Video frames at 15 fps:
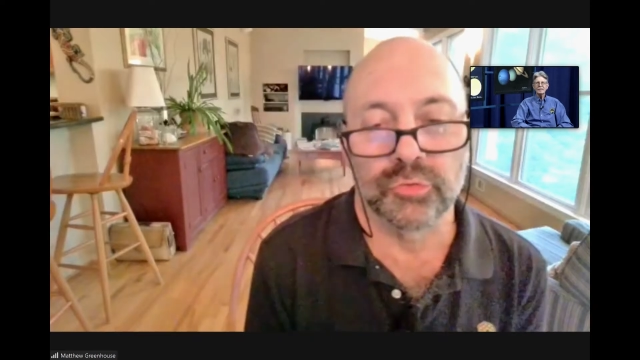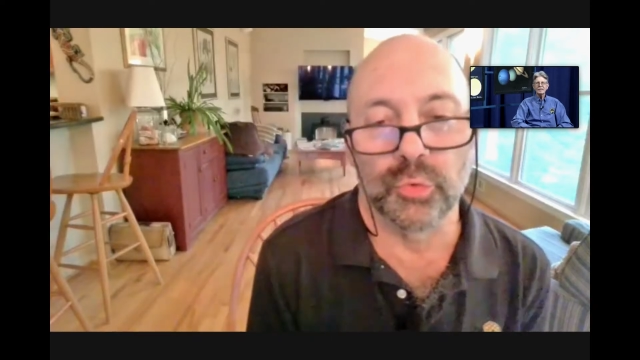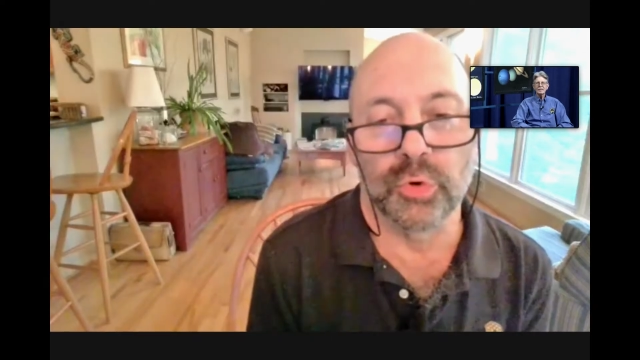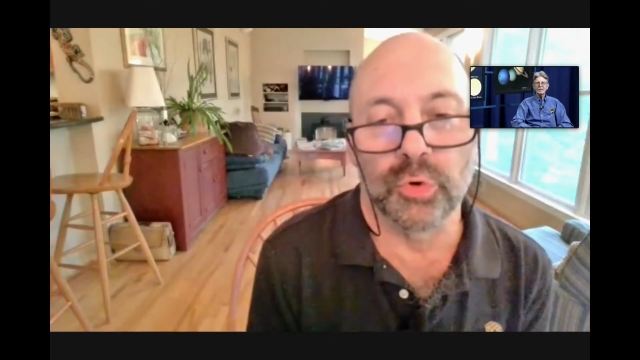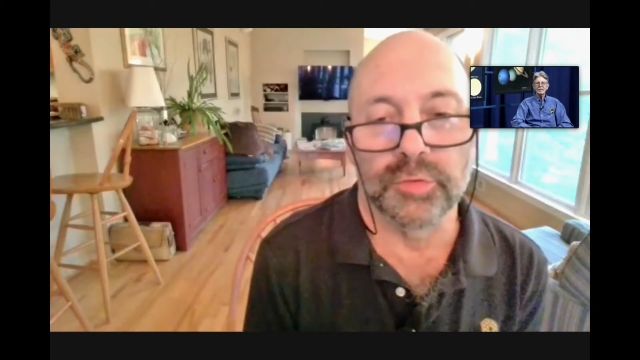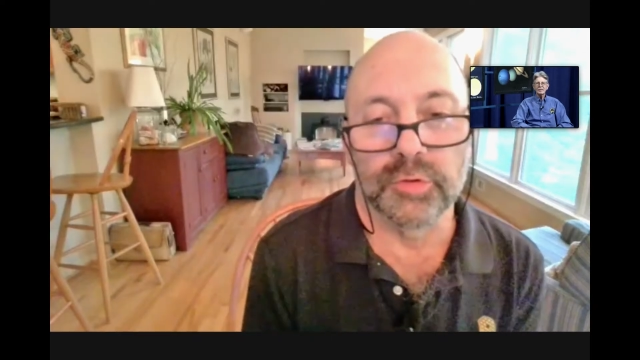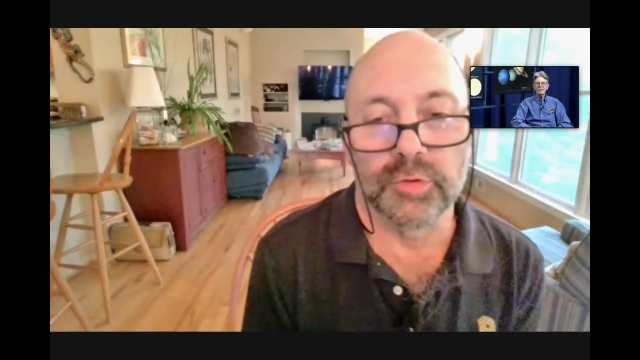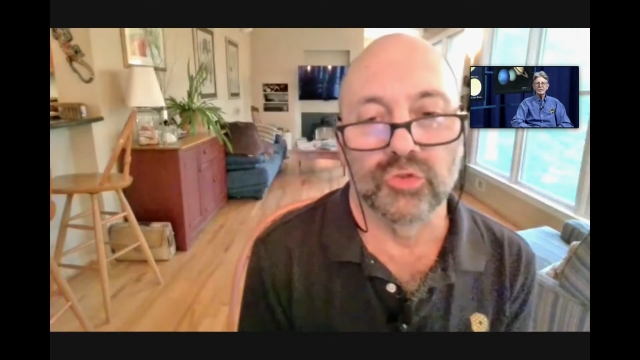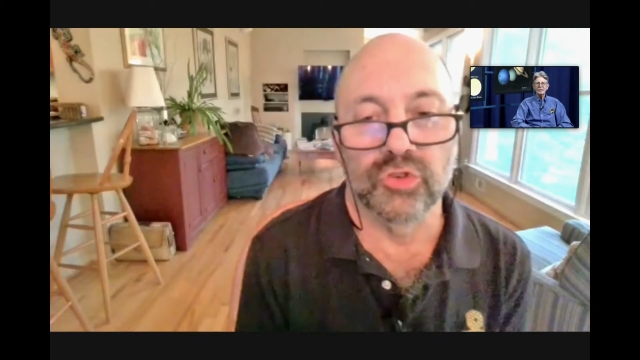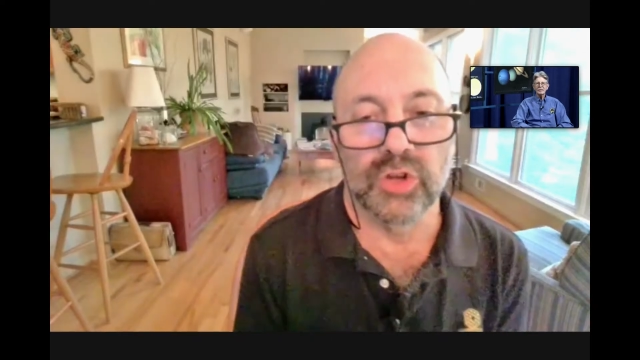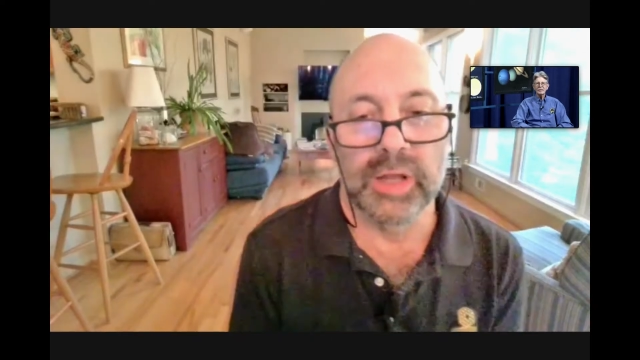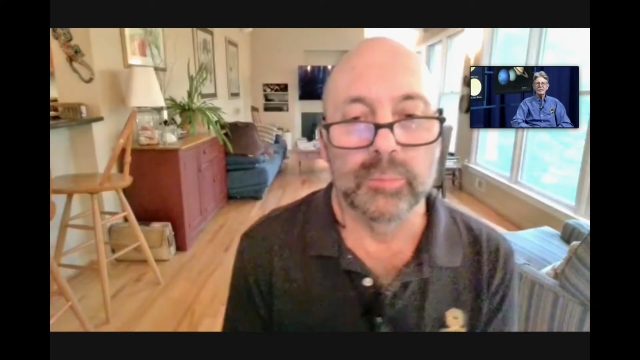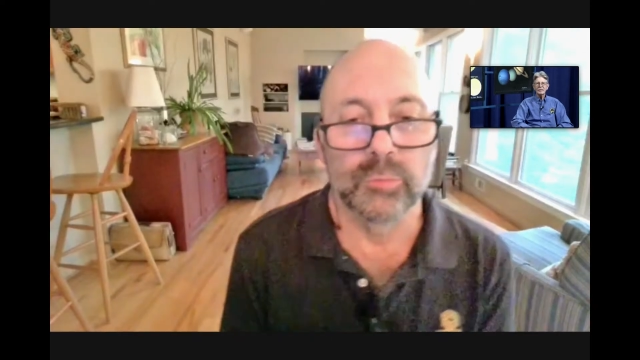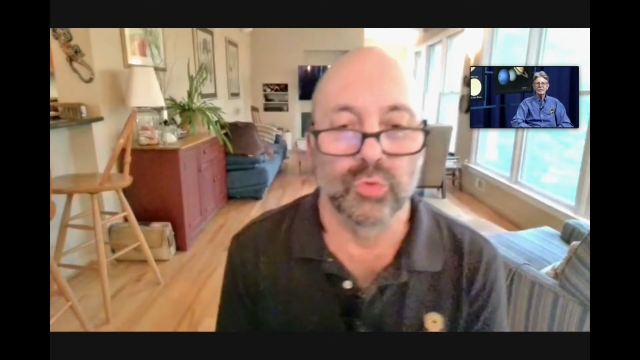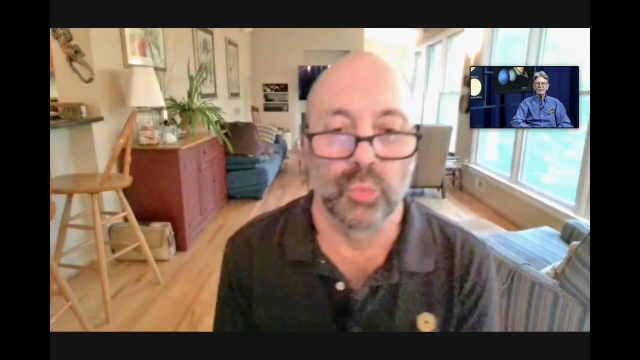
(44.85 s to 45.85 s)
for the
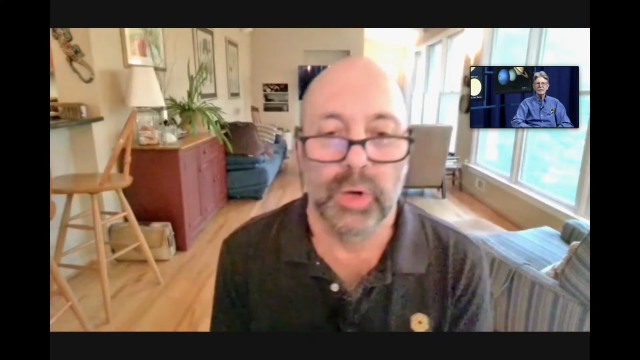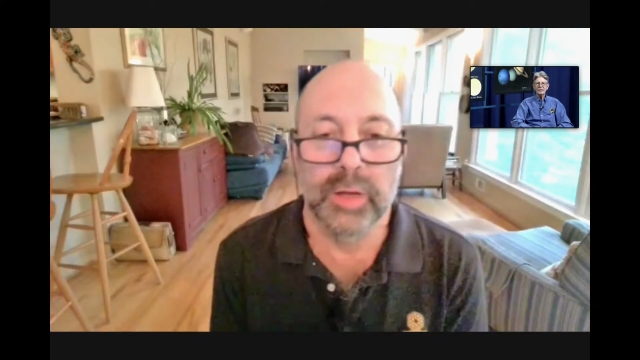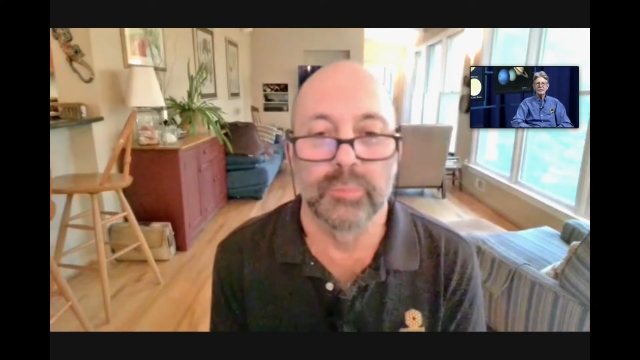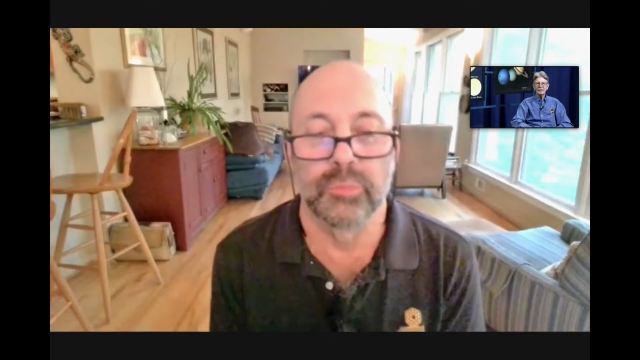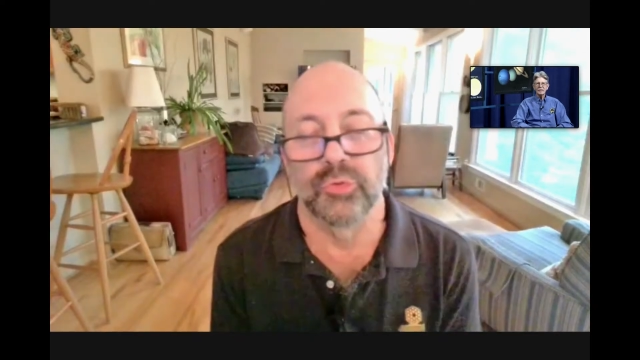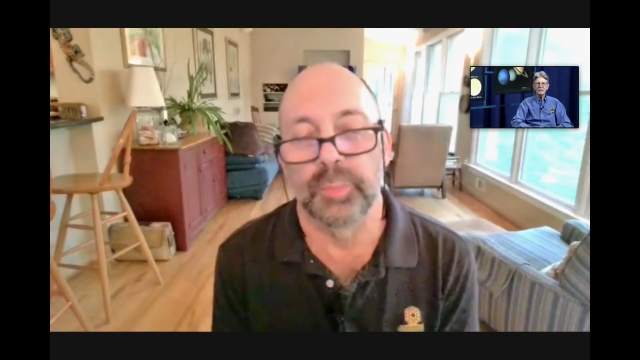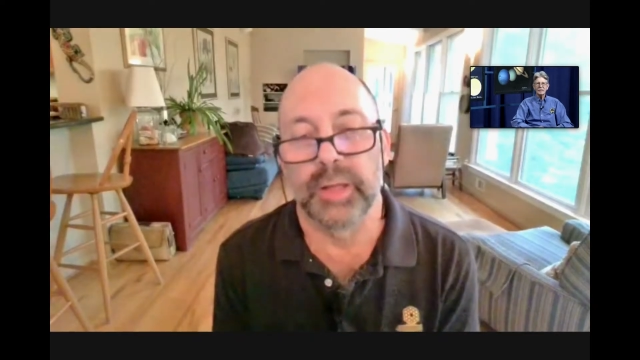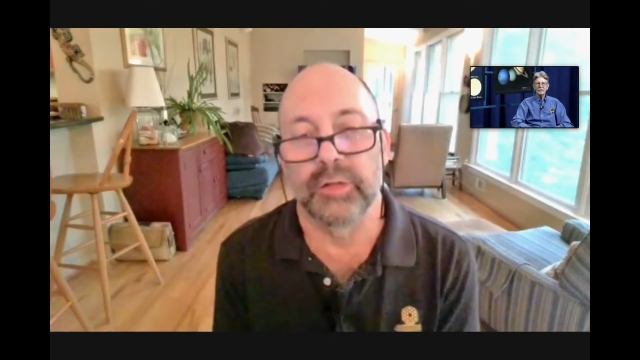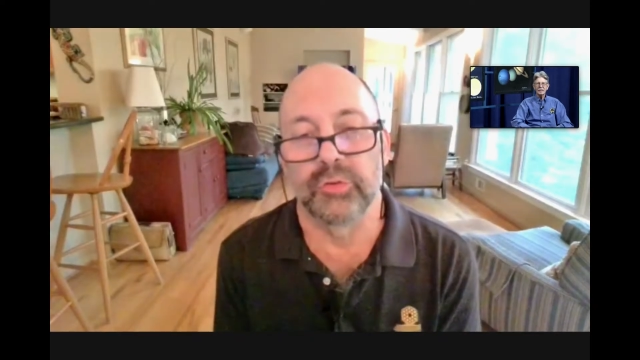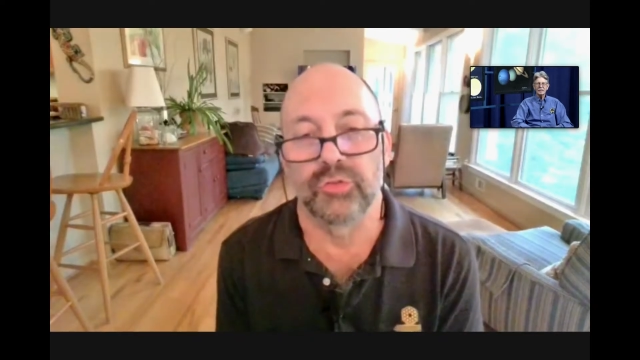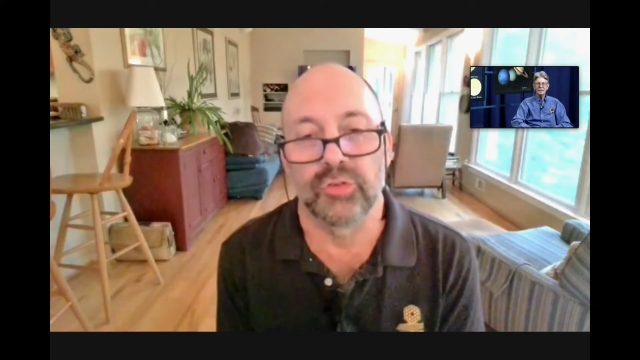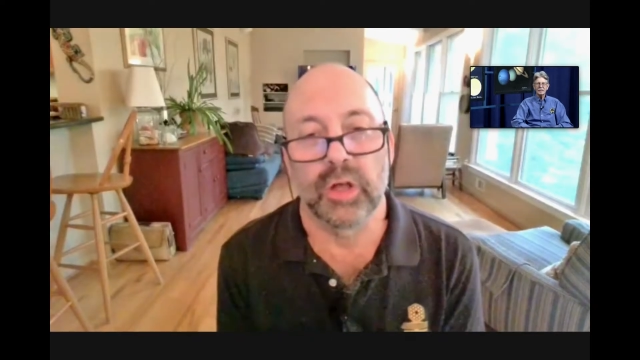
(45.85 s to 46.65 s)
James Webb Space